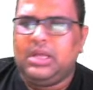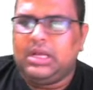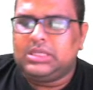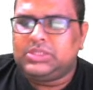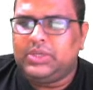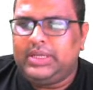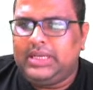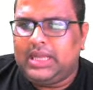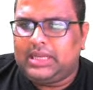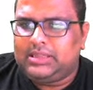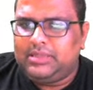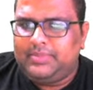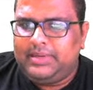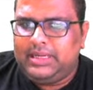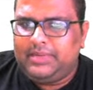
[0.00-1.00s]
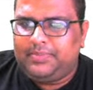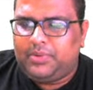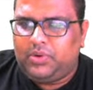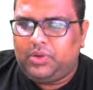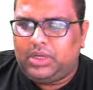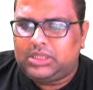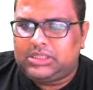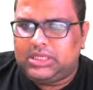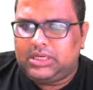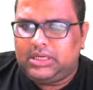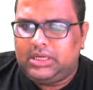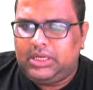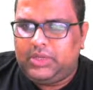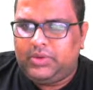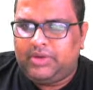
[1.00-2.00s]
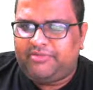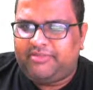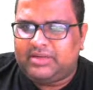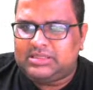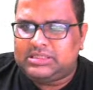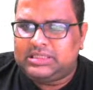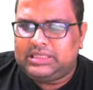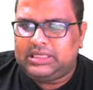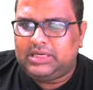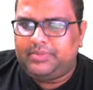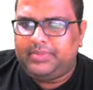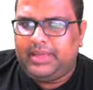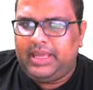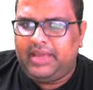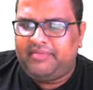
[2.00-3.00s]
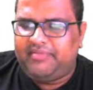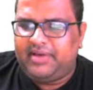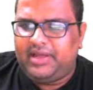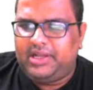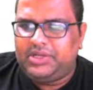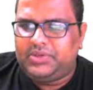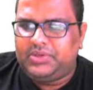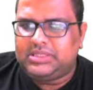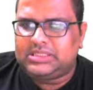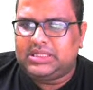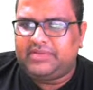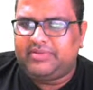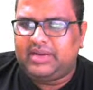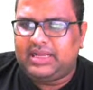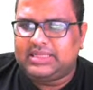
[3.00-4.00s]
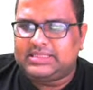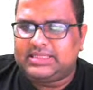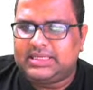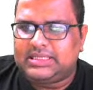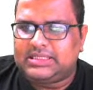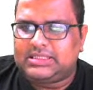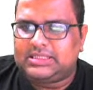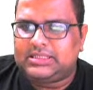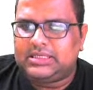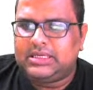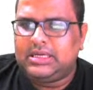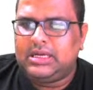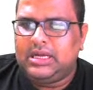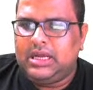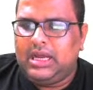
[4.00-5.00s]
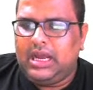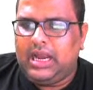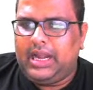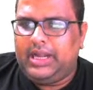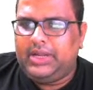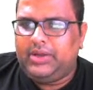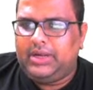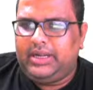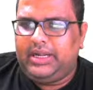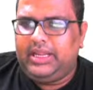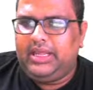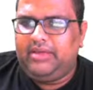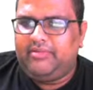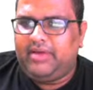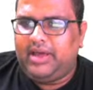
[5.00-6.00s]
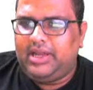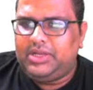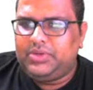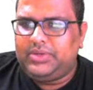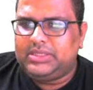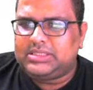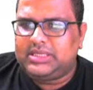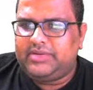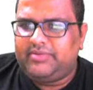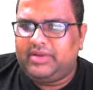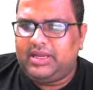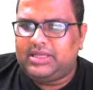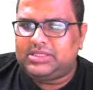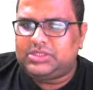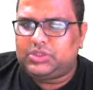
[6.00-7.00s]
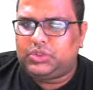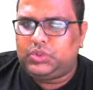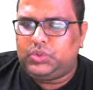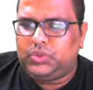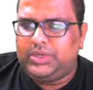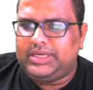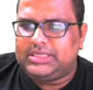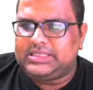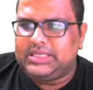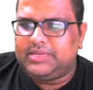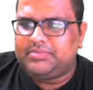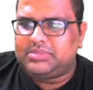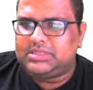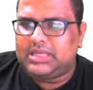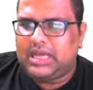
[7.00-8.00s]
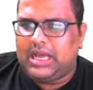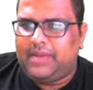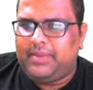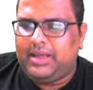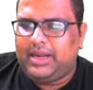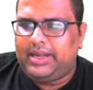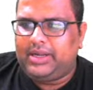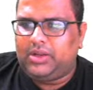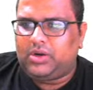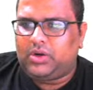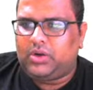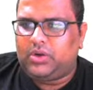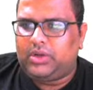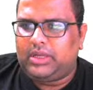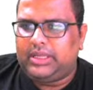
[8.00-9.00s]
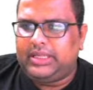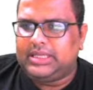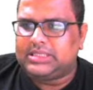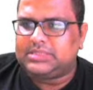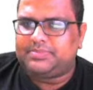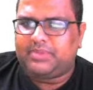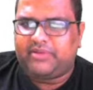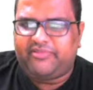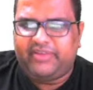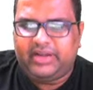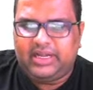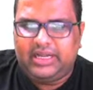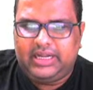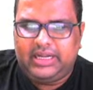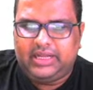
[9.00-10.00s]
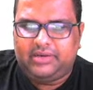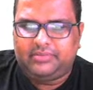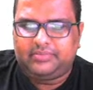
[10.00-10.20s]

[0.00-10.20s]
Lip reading: So in arithmetic progression, your first term a value is given as 6 and your d value is given as 2, it seems. Am I right or wrong? Yes, perfectly done.